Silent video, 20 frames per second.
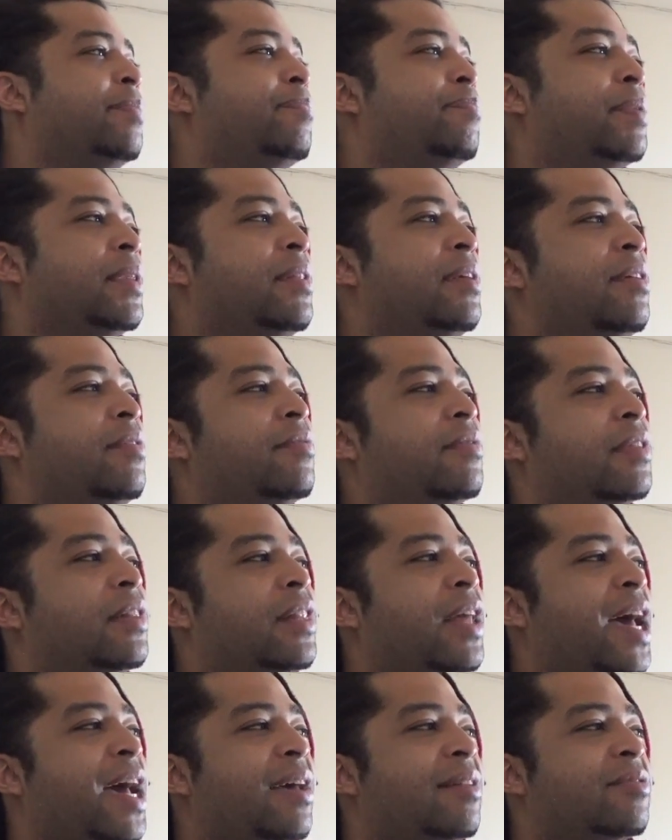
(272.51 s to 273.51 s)
Believe
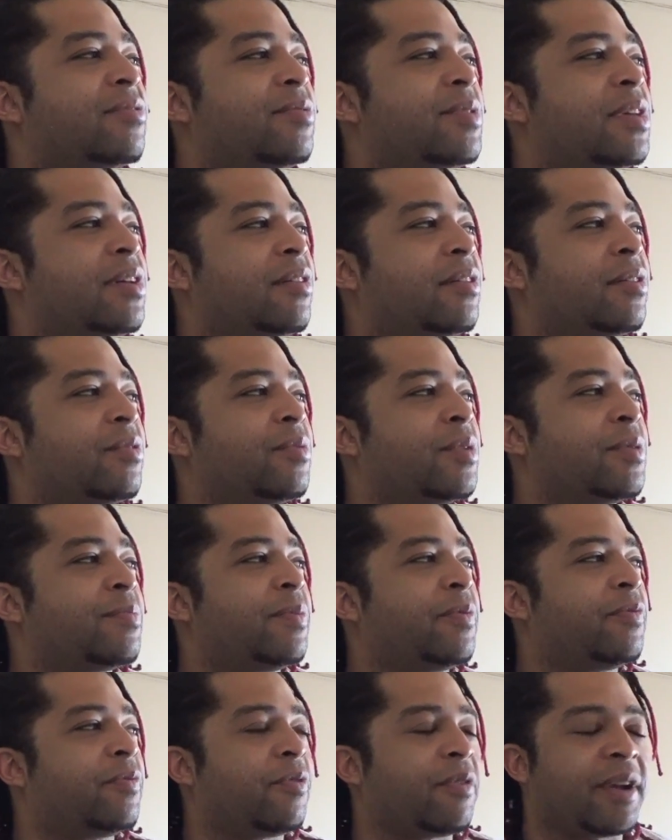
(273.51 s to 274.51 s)
last week or the week
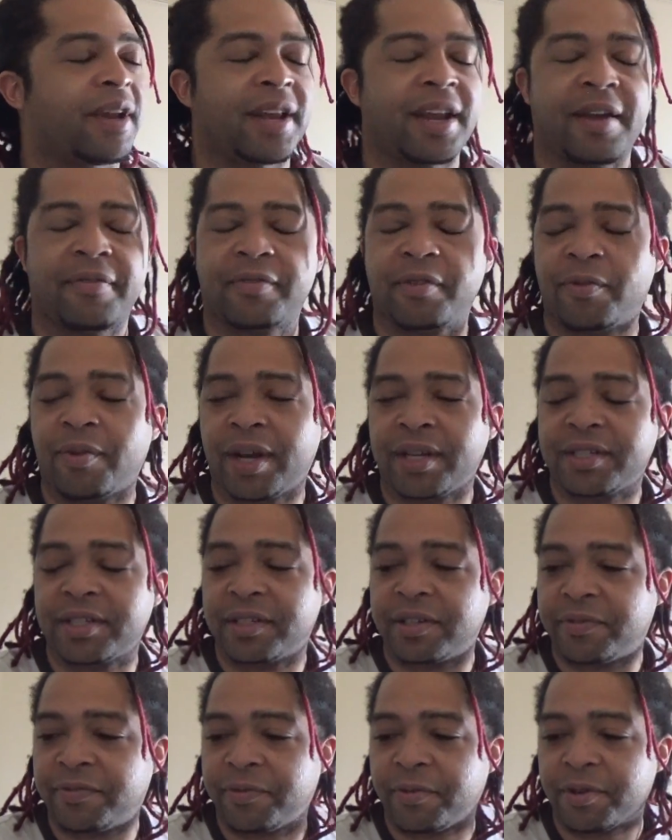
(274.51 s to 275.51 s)
before that after watching
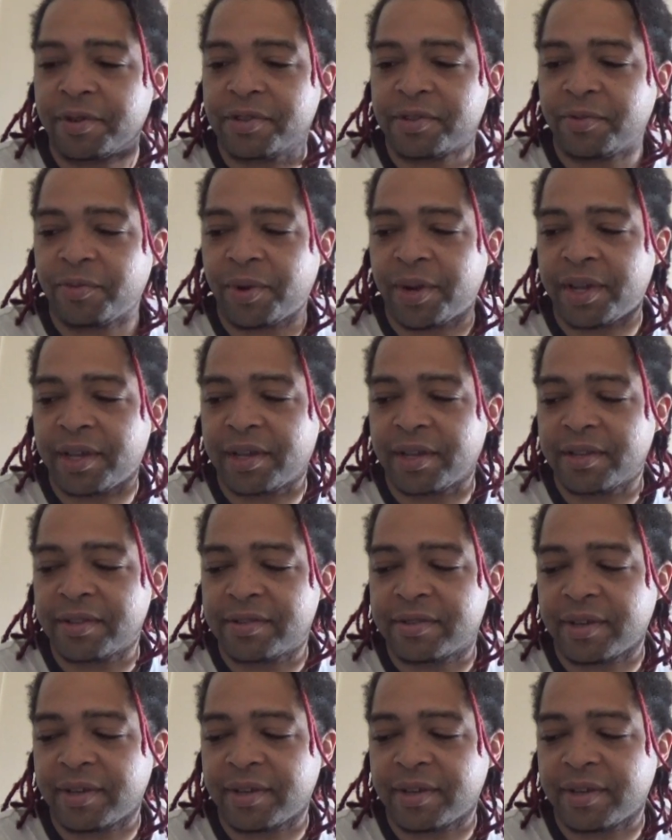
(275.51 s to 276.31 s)
The Force Awakens.